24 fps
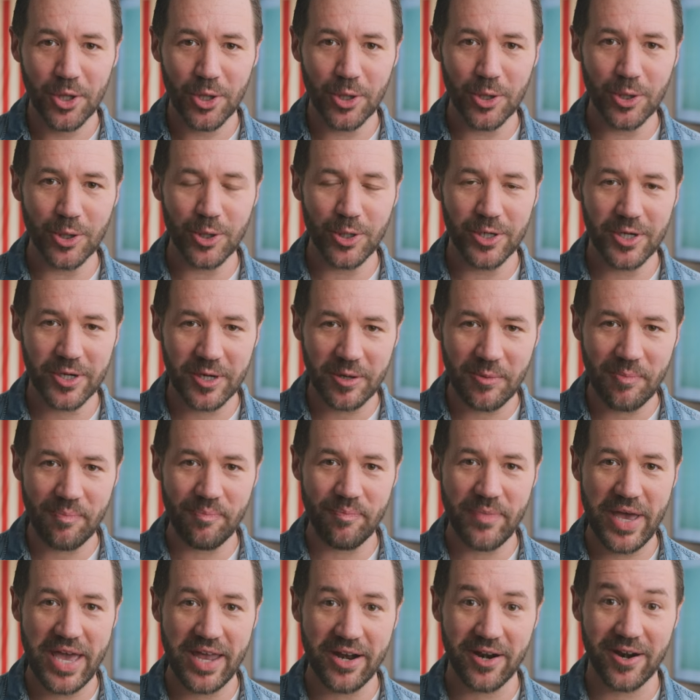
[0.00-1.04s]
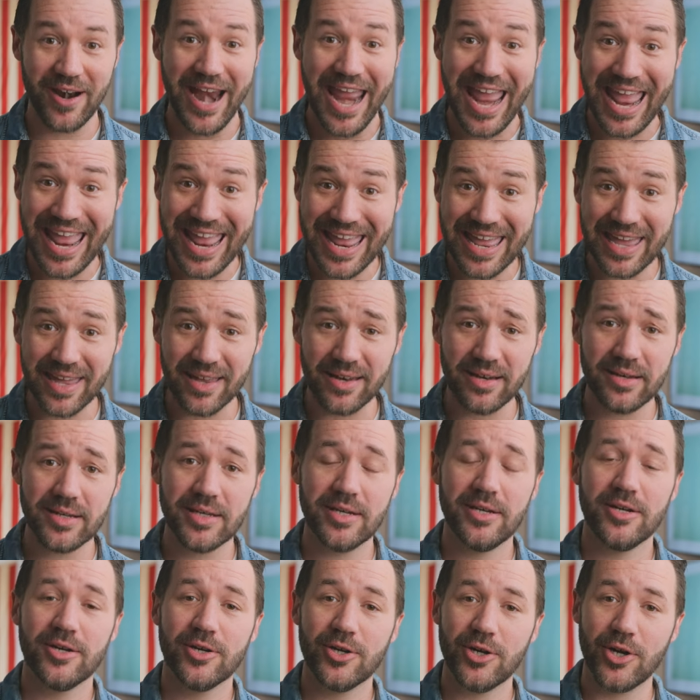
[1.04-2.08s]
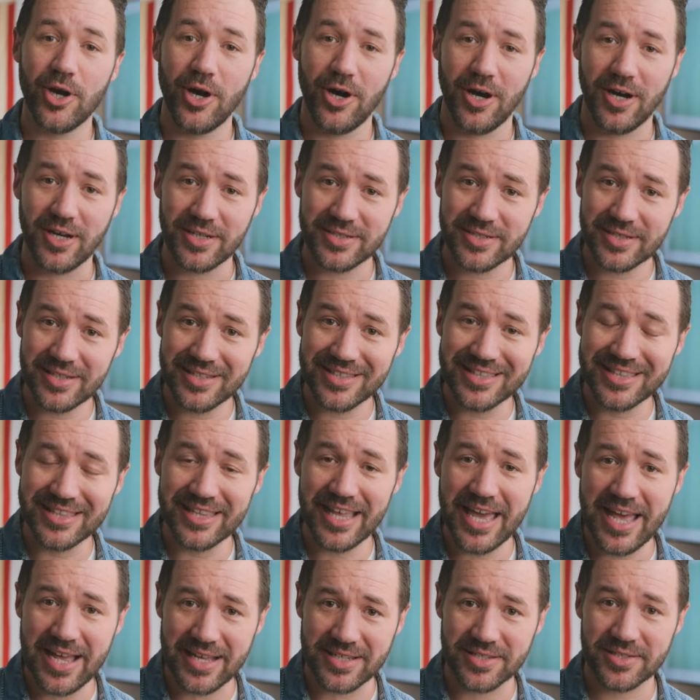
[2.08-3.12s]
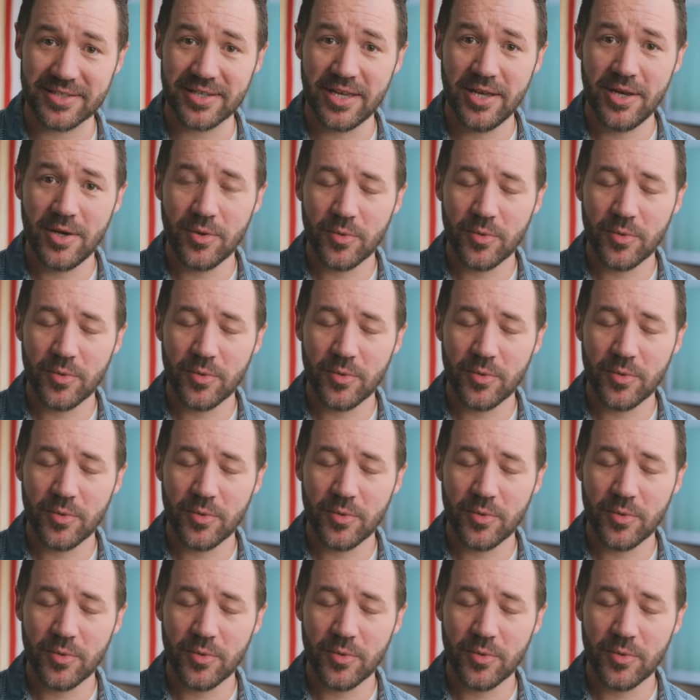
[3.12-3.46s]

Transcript: look better and cost less,